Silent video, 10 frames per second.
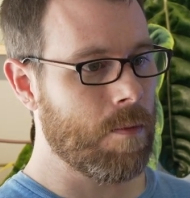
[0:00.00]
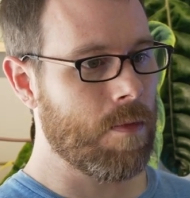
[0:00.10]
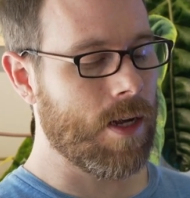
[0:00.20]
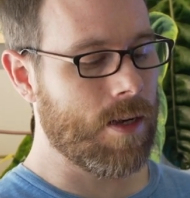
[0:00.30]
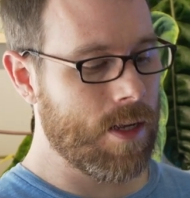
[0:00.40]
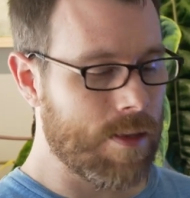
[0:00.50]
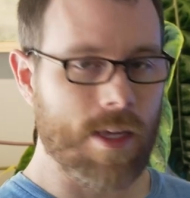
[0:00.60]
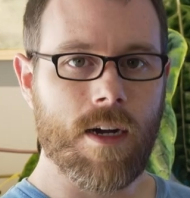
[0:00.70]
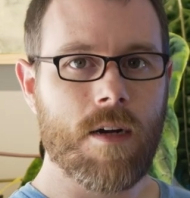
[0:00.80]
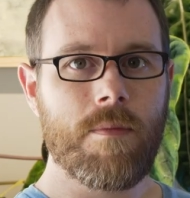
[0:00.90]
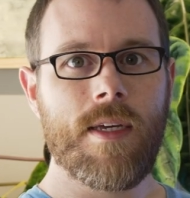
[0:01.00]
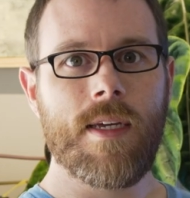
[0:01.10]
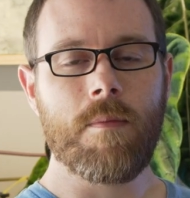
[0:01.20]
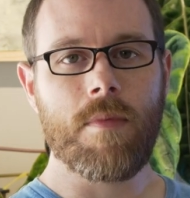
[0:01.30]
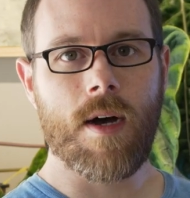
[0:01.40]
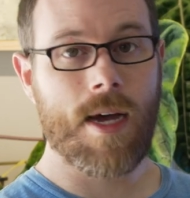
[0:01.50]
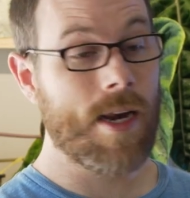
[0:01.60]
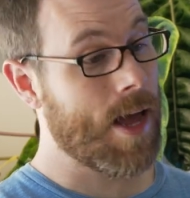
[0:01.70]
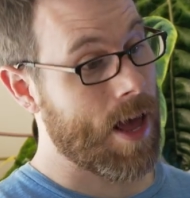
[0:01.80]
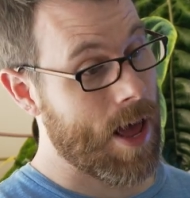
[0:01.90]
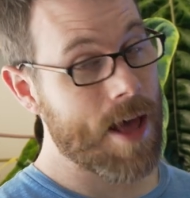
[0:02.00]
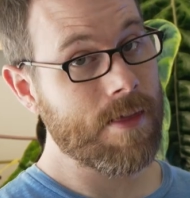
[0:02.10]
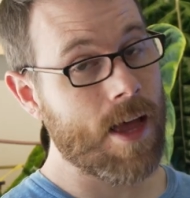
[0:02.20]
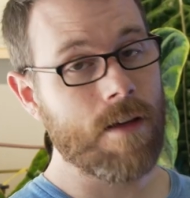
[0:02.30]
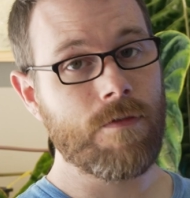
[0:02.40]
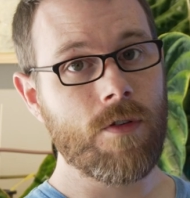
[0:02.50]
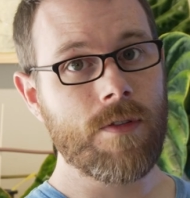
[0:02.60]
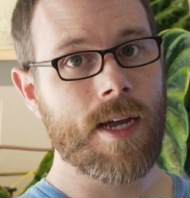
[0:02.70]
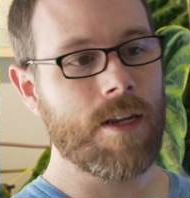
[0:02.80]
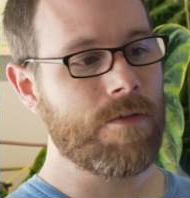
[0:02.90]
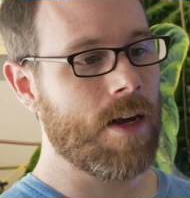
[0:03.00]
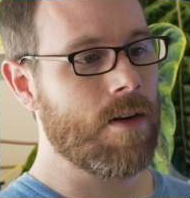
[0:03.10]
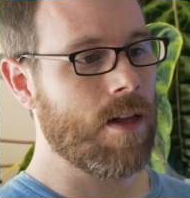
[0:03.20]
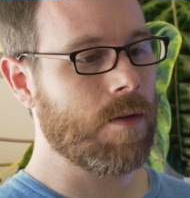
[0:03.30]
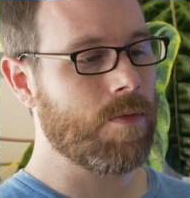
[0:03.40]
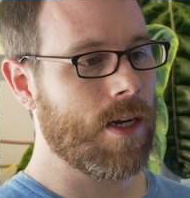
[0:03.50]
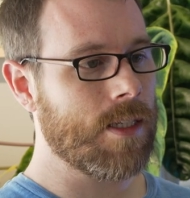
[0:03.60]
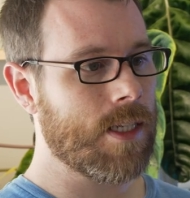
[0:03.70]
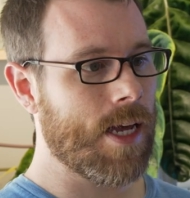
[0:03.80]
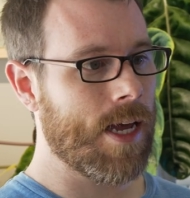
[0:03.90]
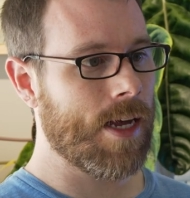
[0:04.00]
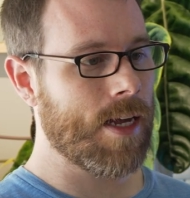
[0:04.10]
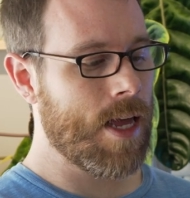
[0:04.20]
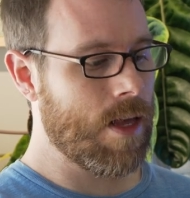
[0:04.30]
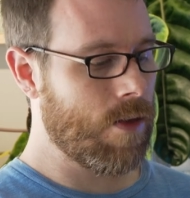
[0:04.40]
But they are being bought at that full $95 price tag.